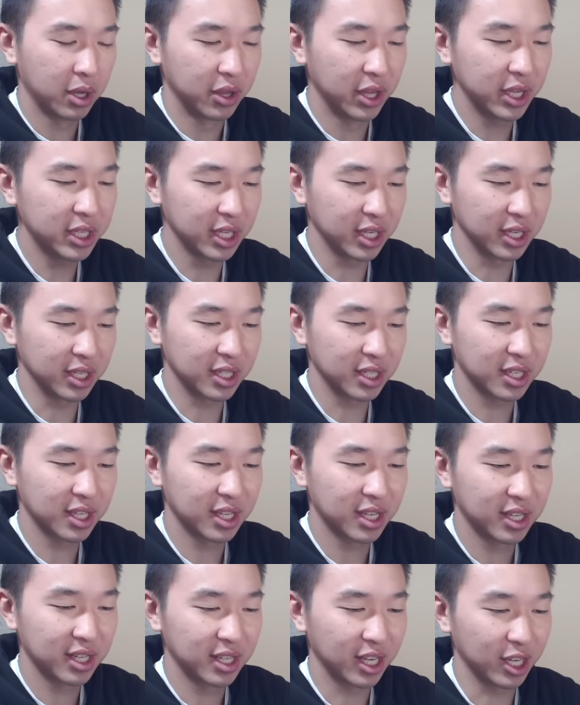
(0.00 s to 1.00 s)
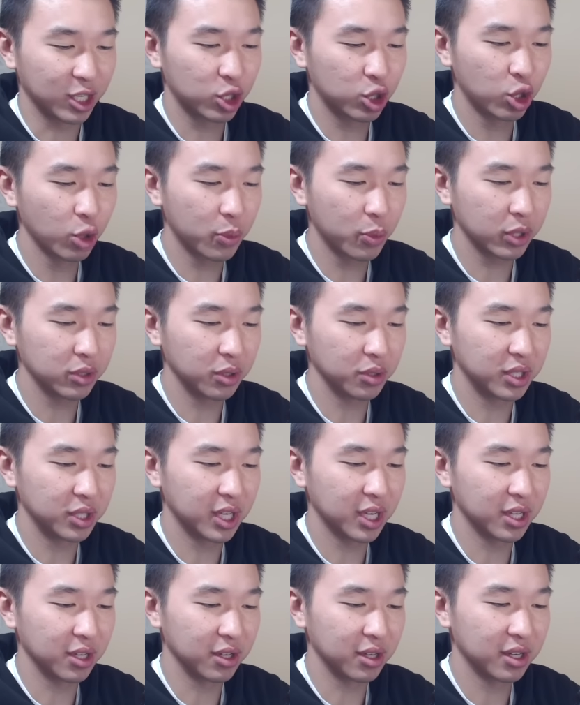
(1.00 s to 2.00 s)
This is like super glued
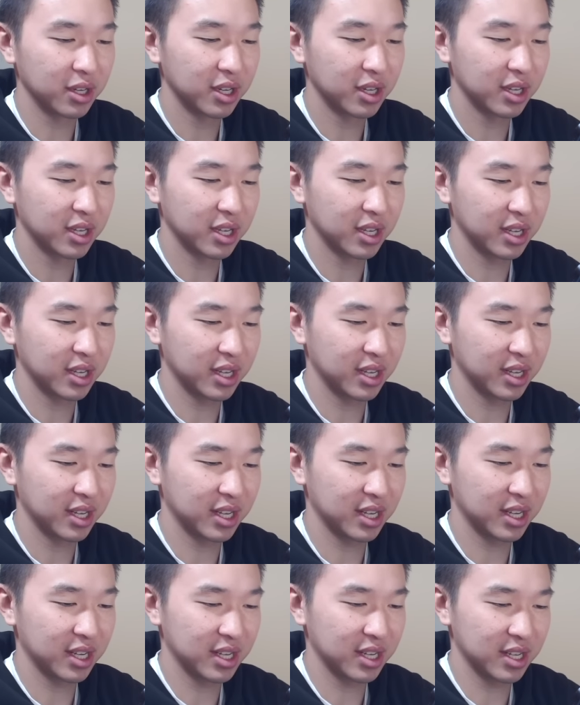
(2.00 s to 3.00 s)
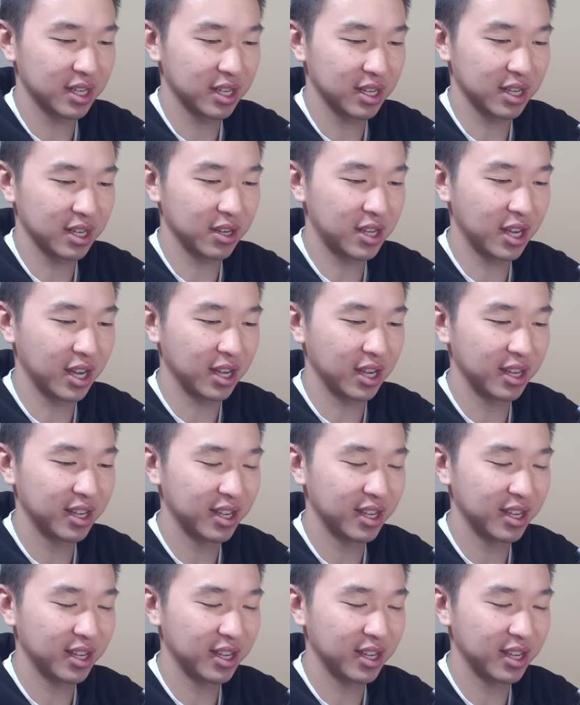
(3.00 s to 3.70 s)
together. Okay,